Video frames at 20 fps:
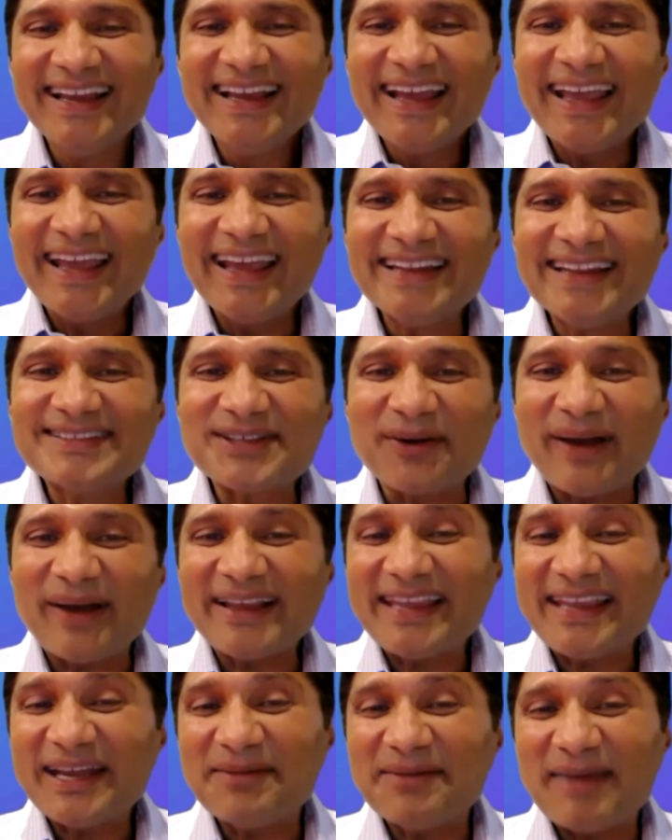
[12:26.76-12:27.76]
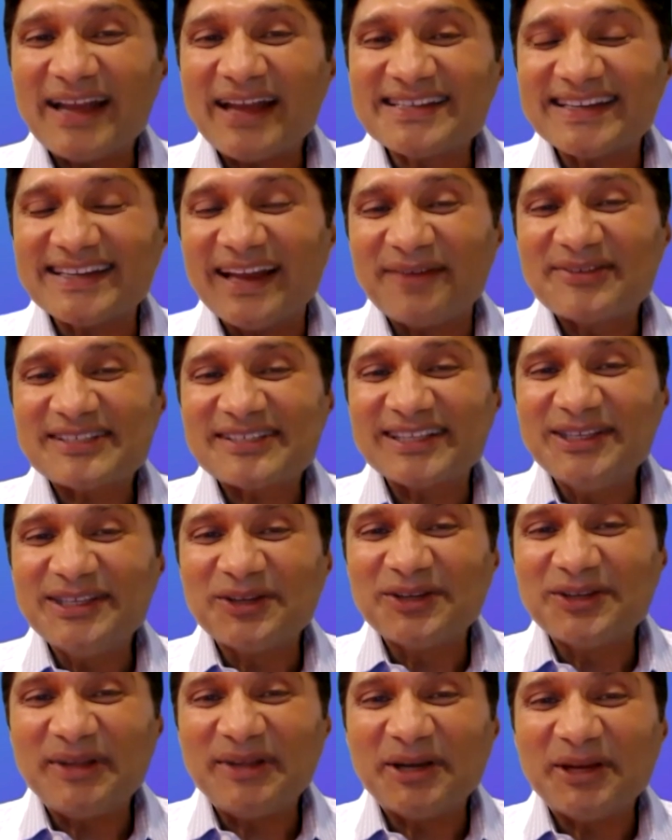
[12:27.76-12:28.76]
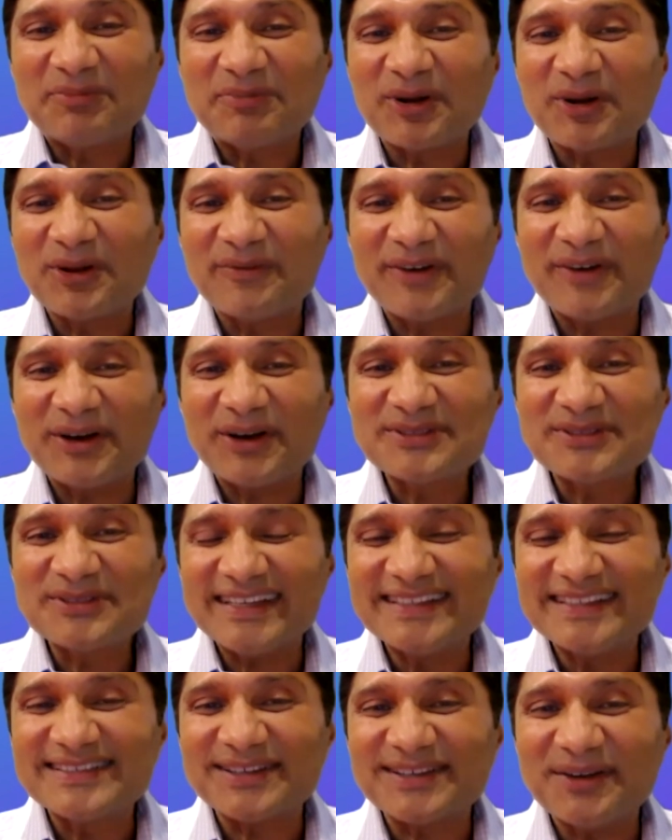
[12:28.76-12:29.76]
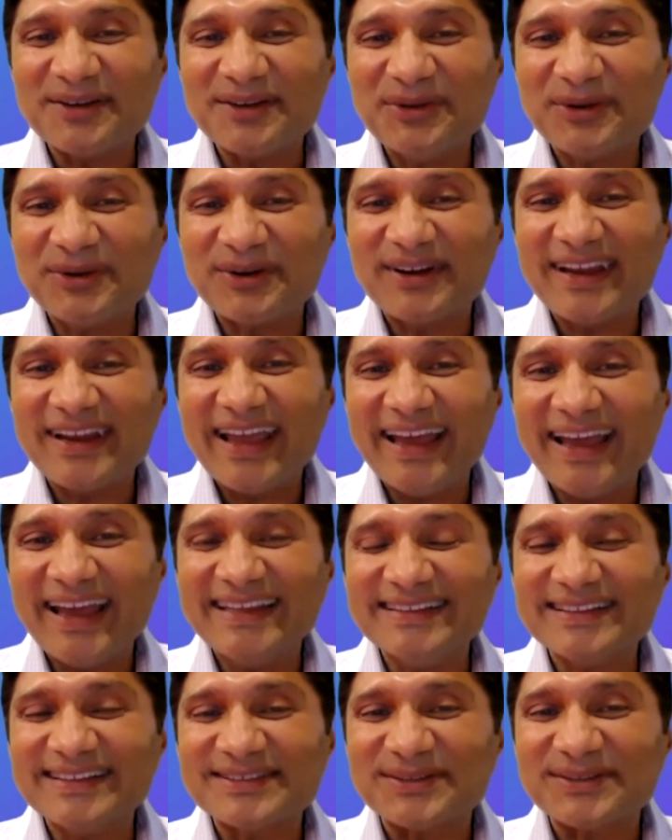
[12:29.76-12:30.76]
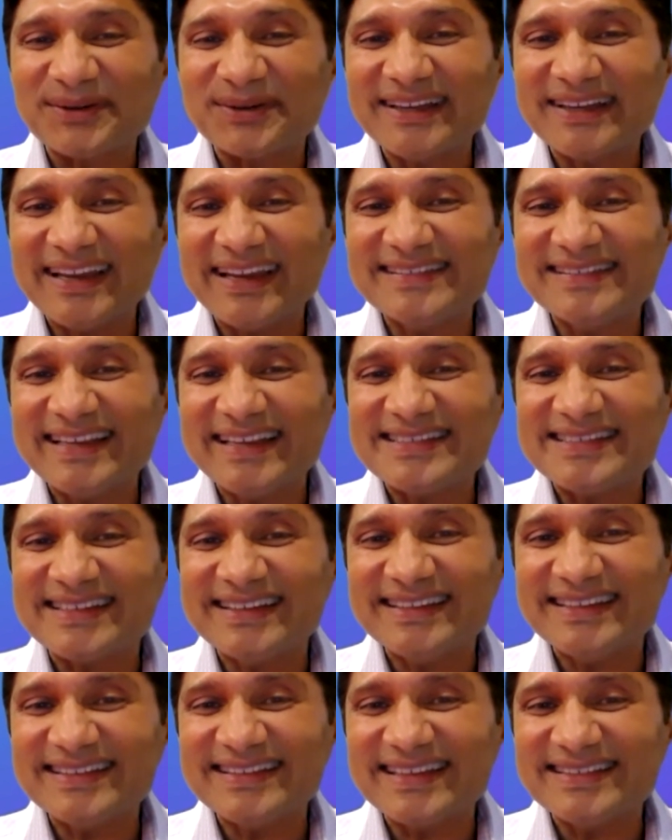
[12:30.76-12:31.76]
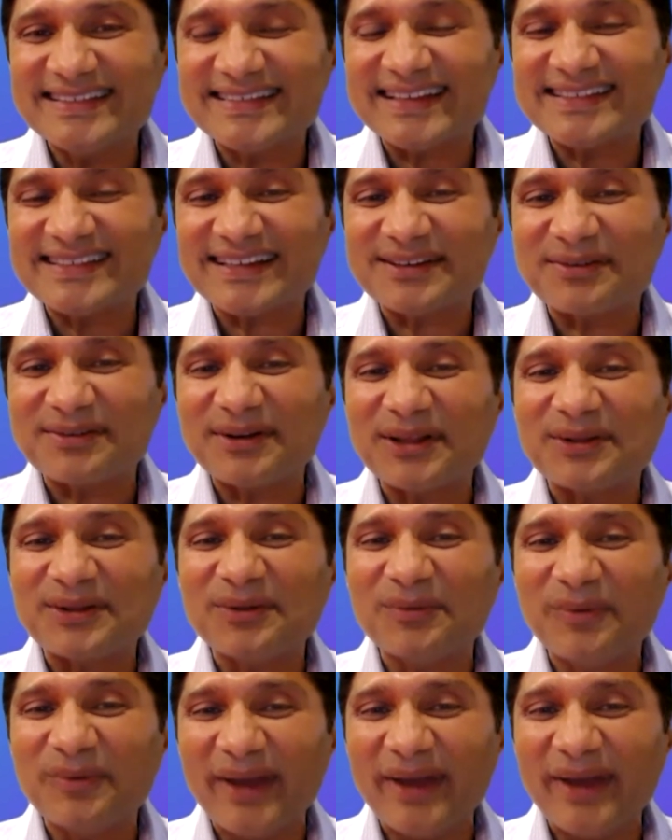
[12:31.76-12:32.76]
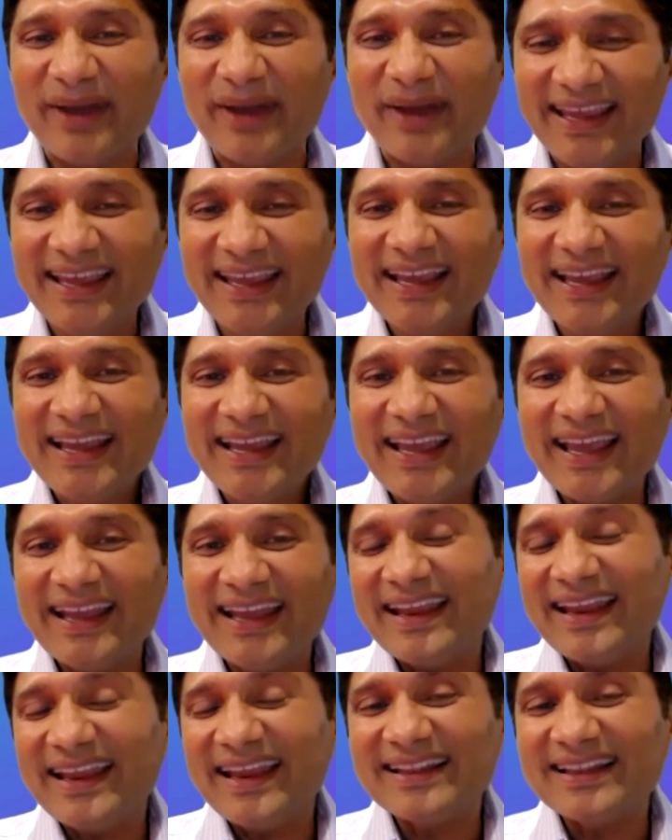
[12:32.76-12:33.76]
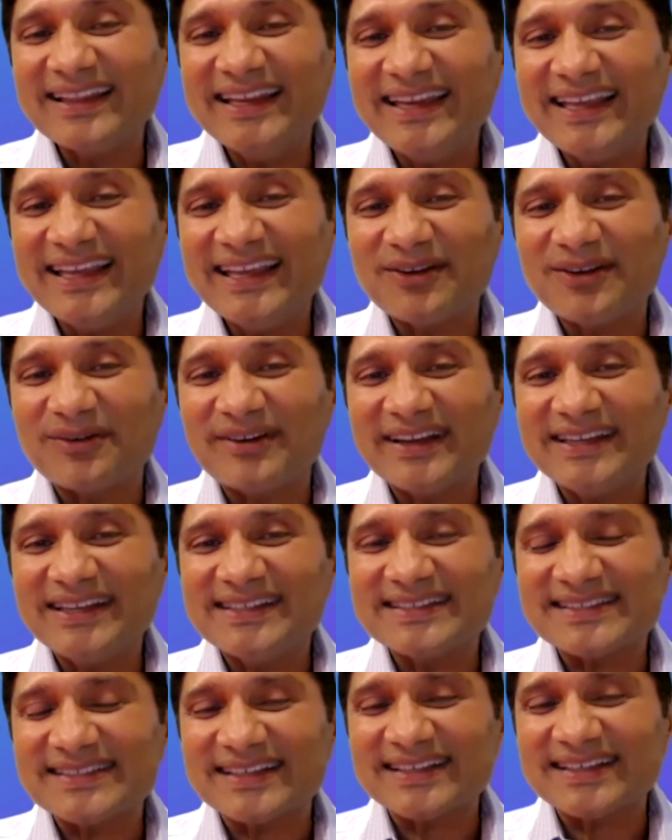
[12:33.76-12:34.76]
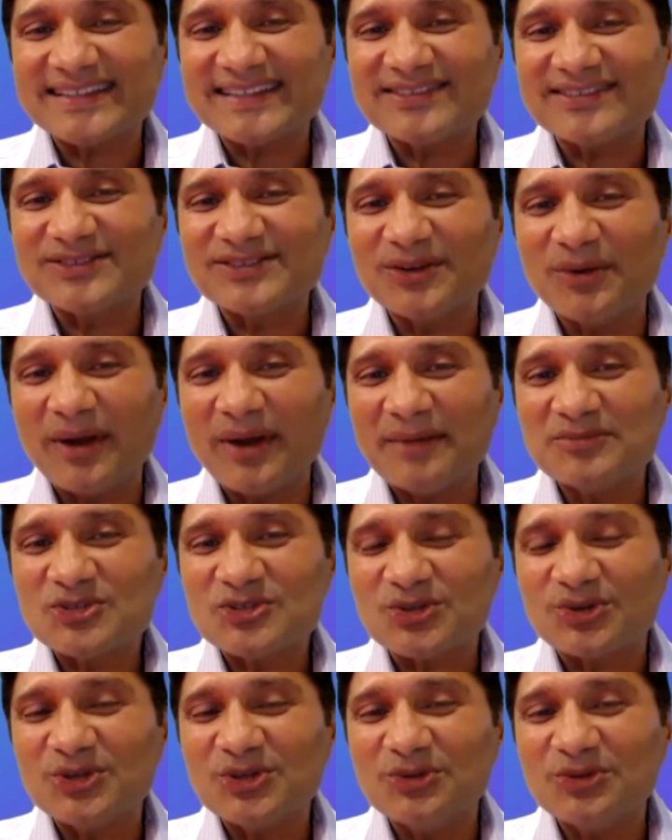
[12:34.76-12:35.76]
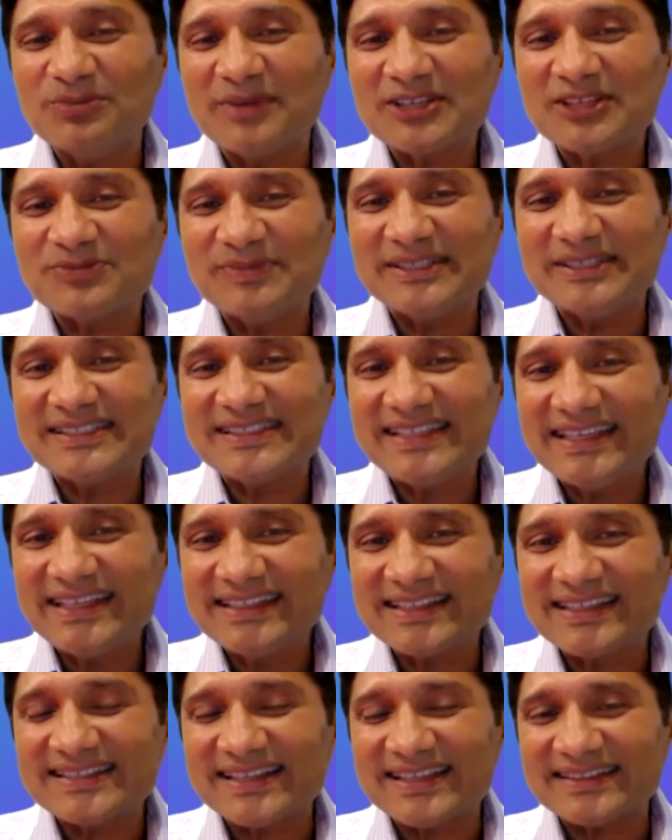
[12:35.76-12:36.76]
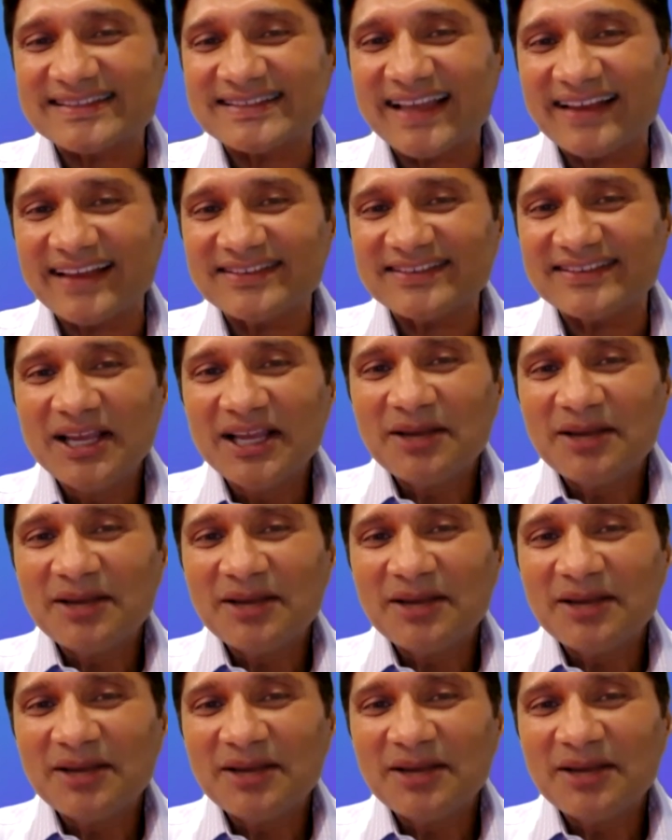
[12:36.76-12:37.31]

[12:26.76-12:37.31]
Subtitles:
And so I can't imagine, obviously, you're Peter Pronovost, and so you're heading this organization in such a critical way and leading it already to success. So I'm sure you must be seeing the success.